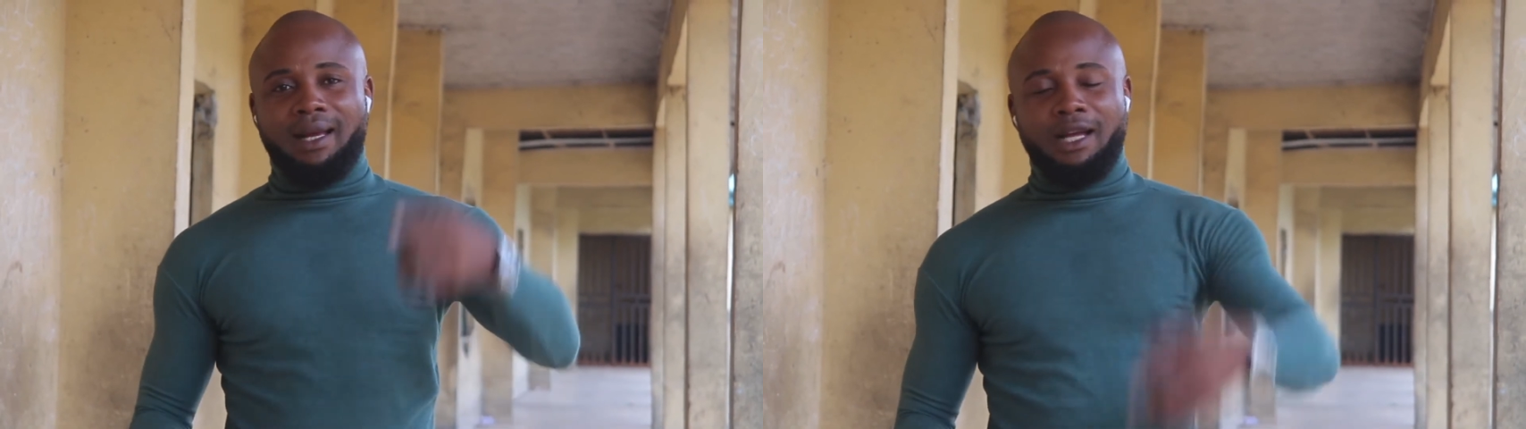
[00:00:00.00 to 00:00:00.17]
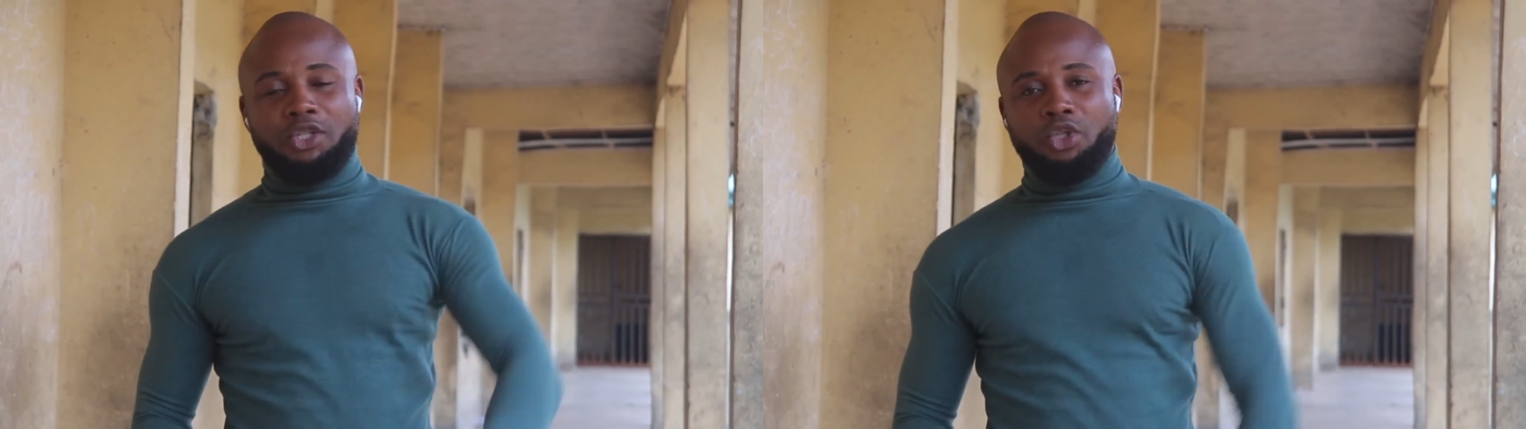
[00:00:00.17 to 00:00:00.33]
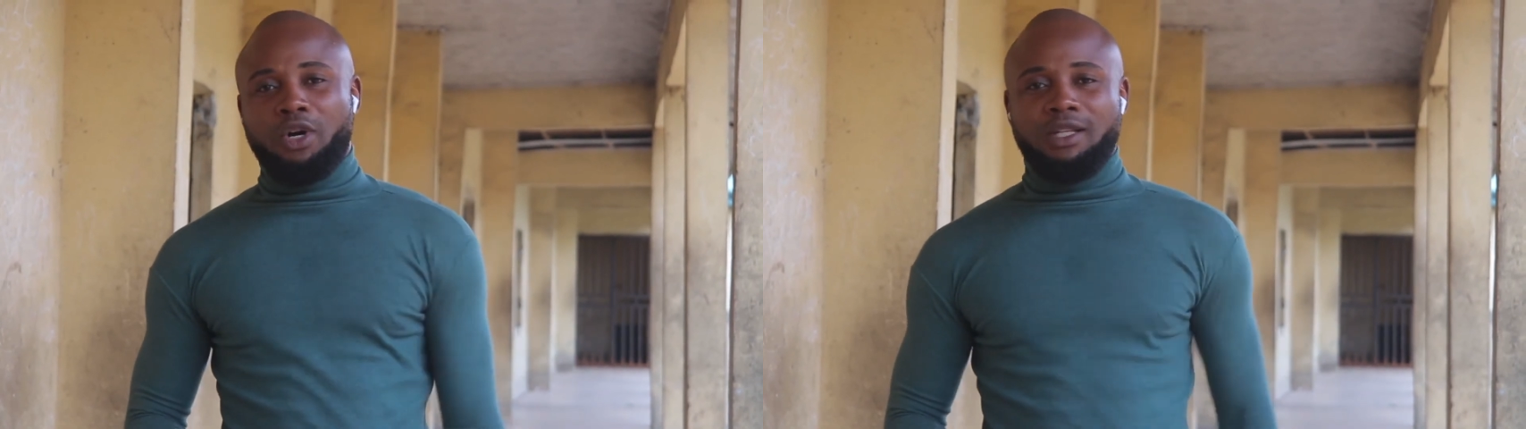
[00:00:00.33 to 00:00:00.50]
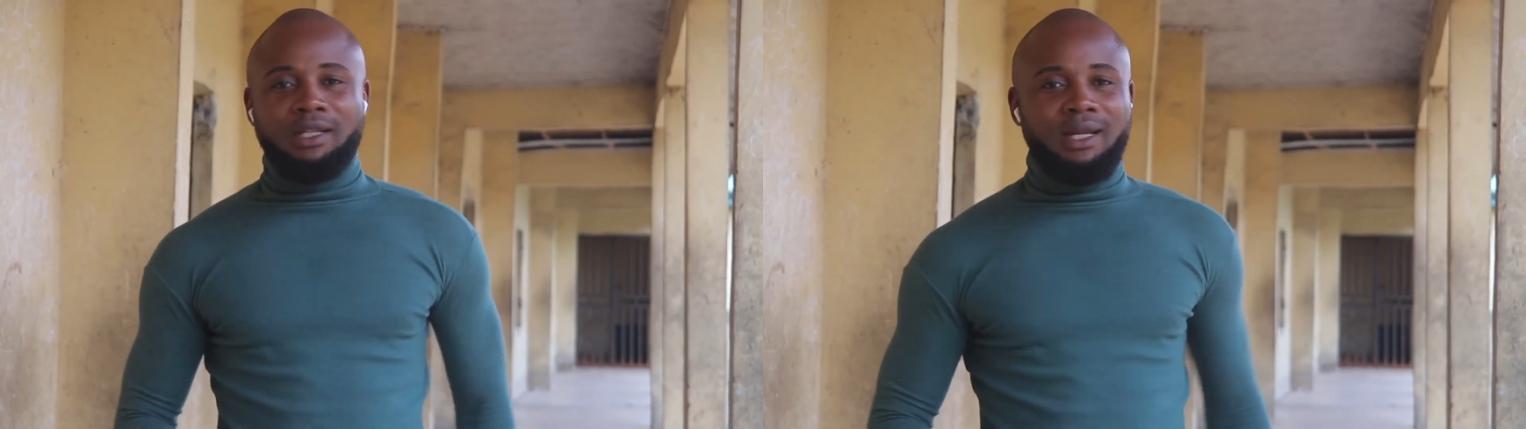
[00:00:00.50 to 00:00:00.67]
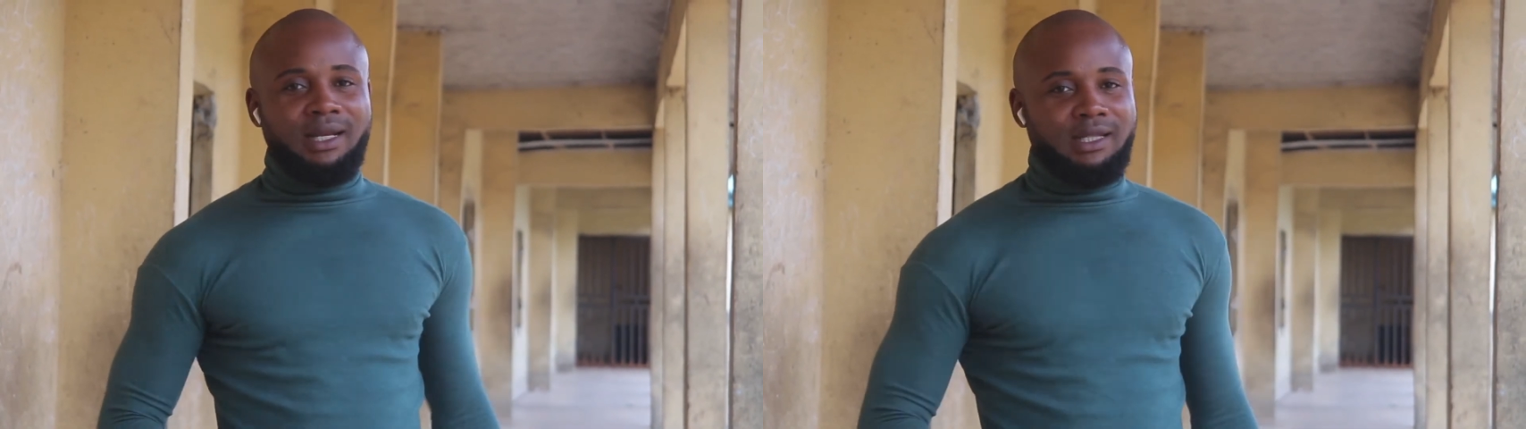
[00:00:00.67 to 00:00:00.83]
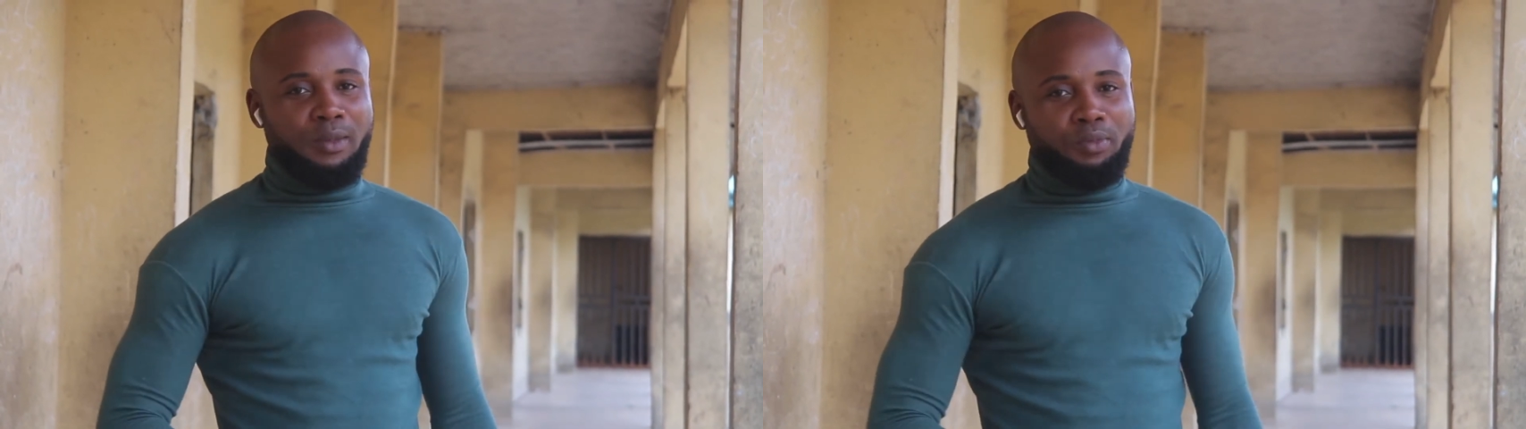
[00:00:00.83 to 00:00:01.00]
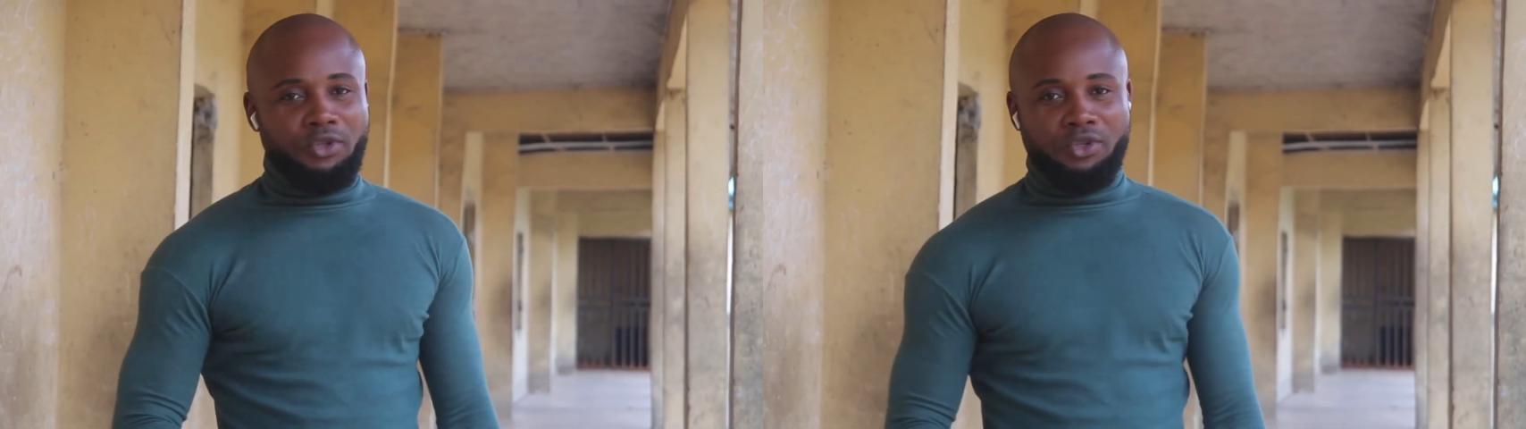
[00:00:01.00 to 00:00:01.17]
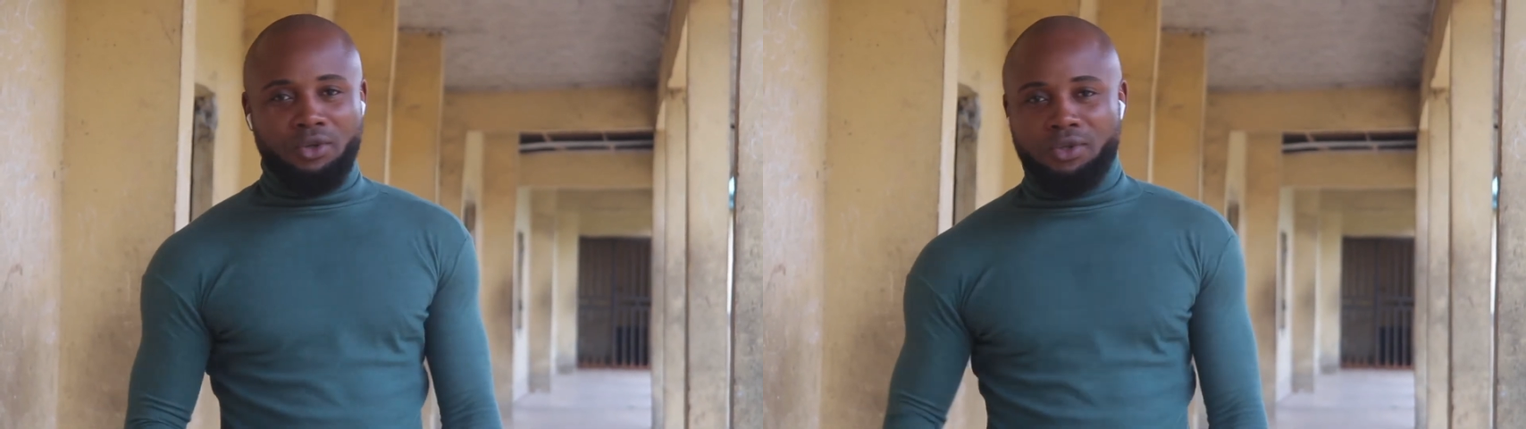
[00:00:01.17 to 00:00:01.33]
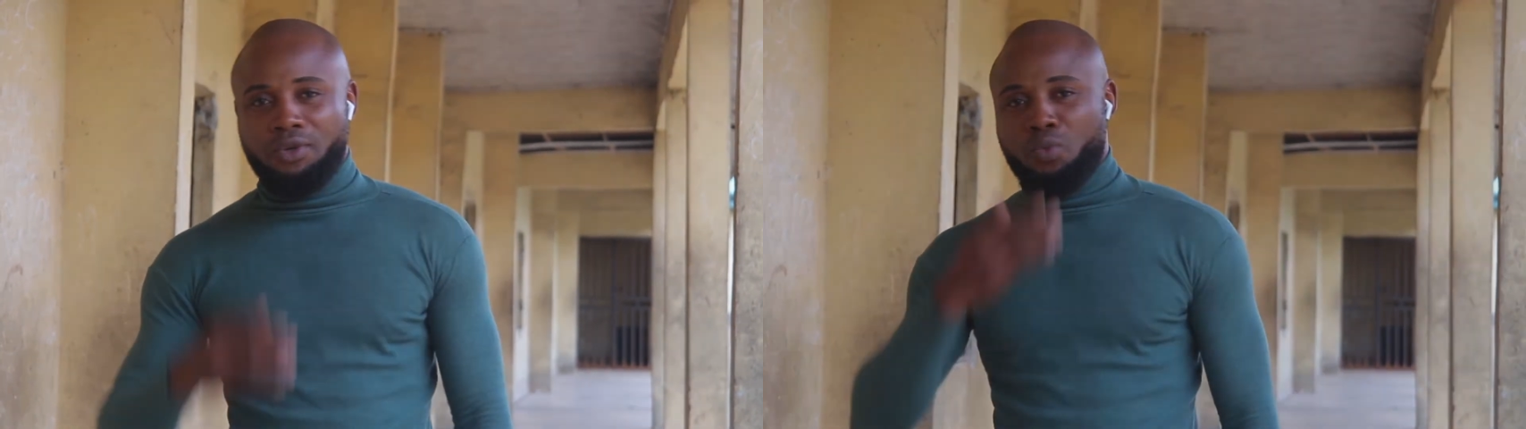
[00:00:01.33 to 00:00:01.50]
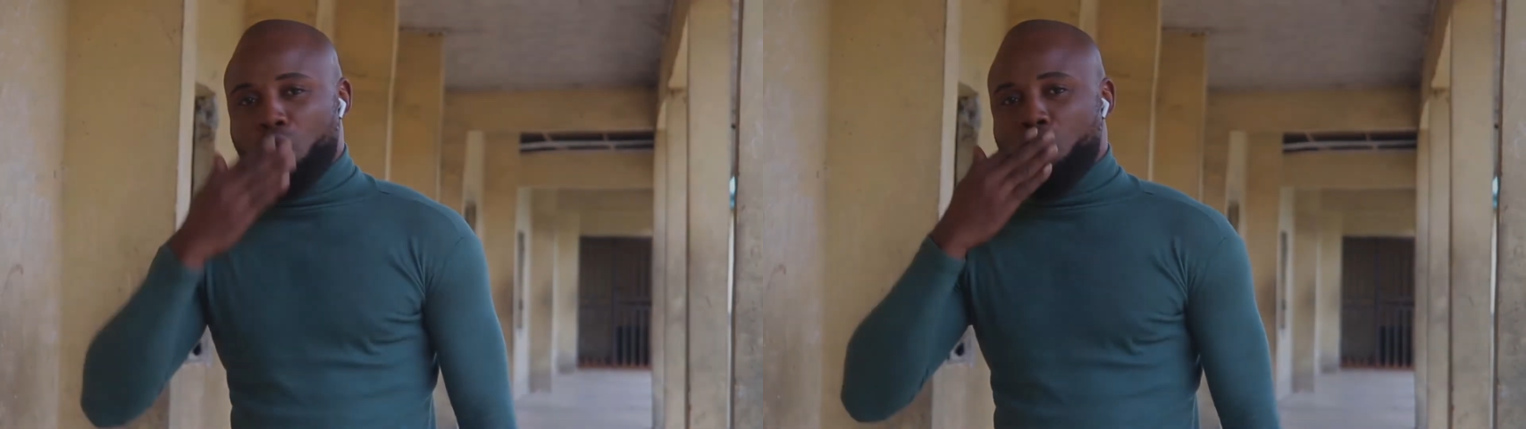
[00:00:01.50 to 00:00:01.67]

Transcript: catch you on the next episode.